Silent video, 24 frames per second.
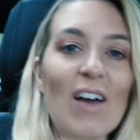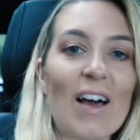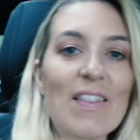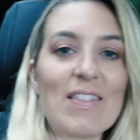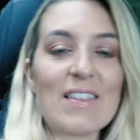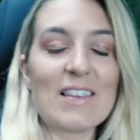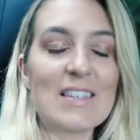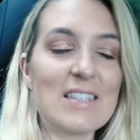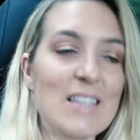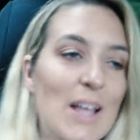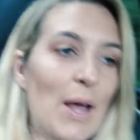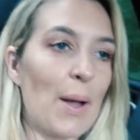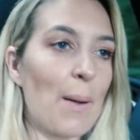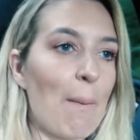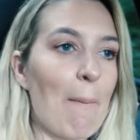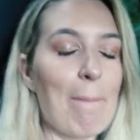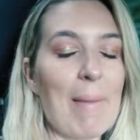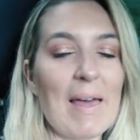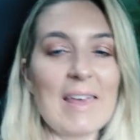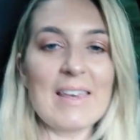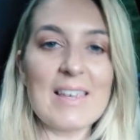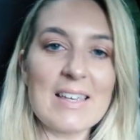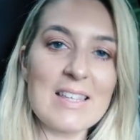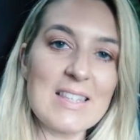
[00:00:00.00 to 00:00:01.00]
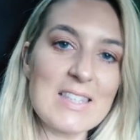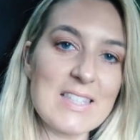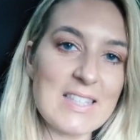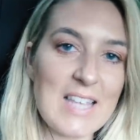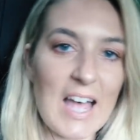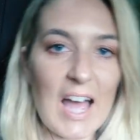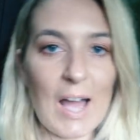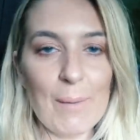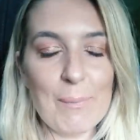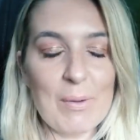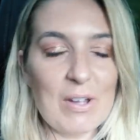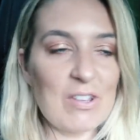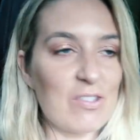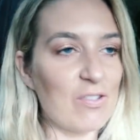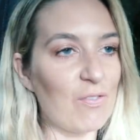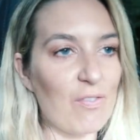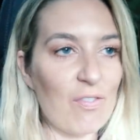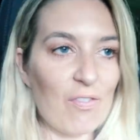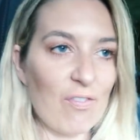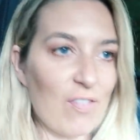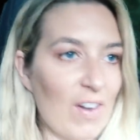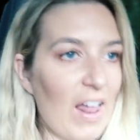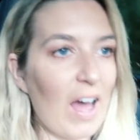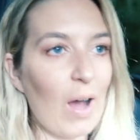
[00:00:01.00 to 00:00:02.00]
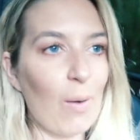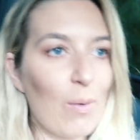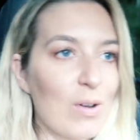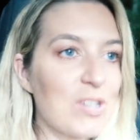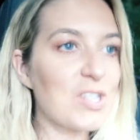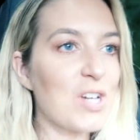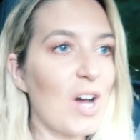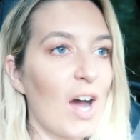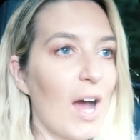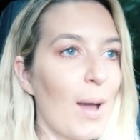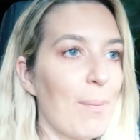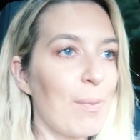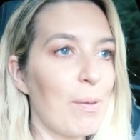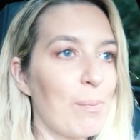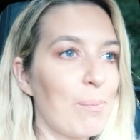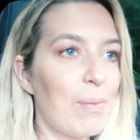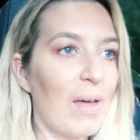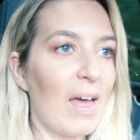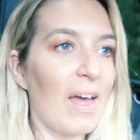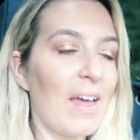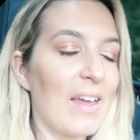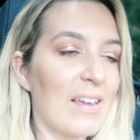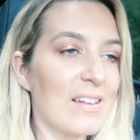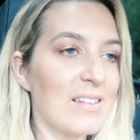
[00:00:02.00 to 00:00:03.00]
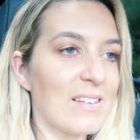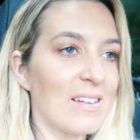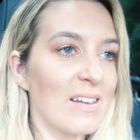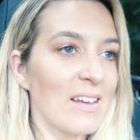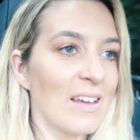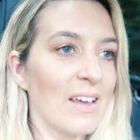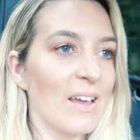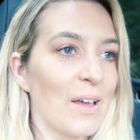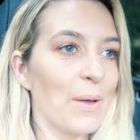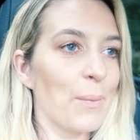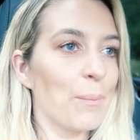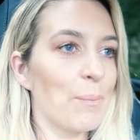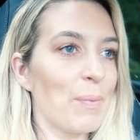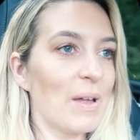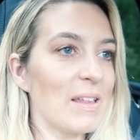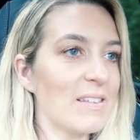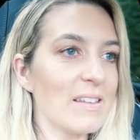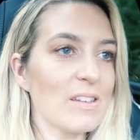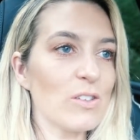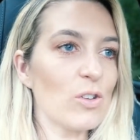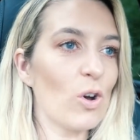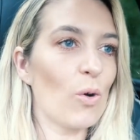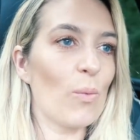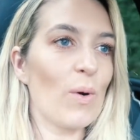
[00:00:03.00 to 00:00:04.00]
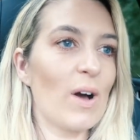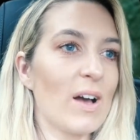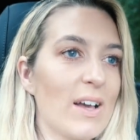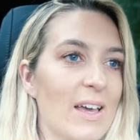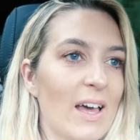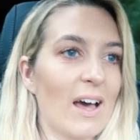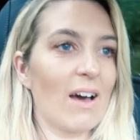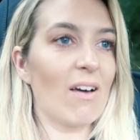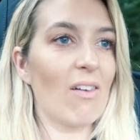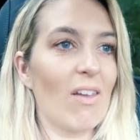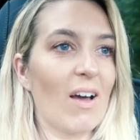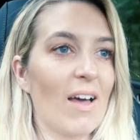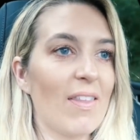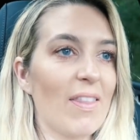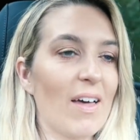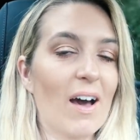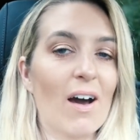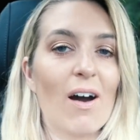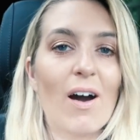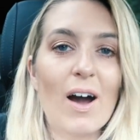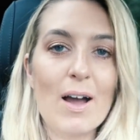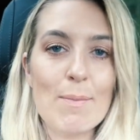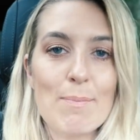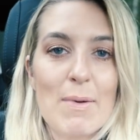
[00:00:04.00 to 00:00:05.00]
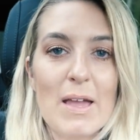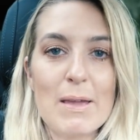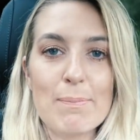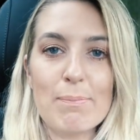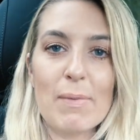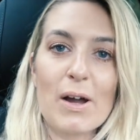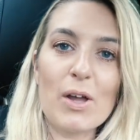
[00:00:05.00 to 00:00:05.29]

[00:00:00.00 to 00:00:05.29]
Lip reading: like this bacon sandwich and flower time in bed, but it did not work out like that. I made